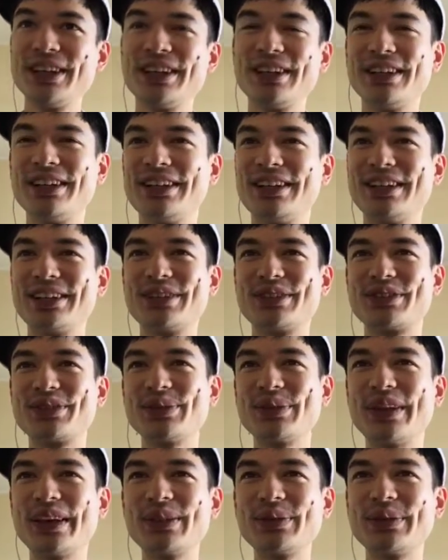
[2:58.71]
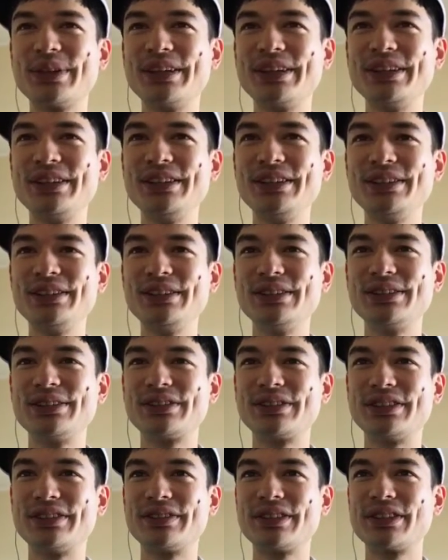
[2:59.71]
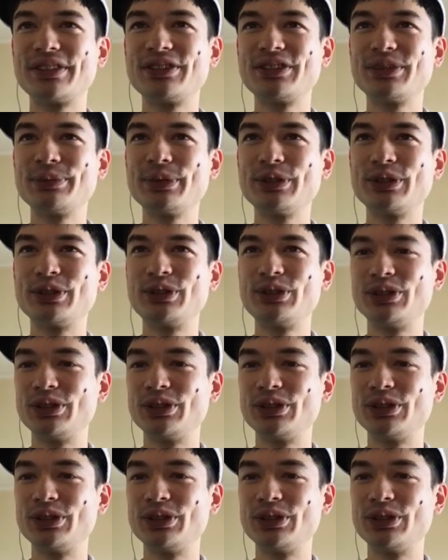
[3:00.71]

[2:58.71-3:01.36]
Uh, so in that way, he is uh, very similar to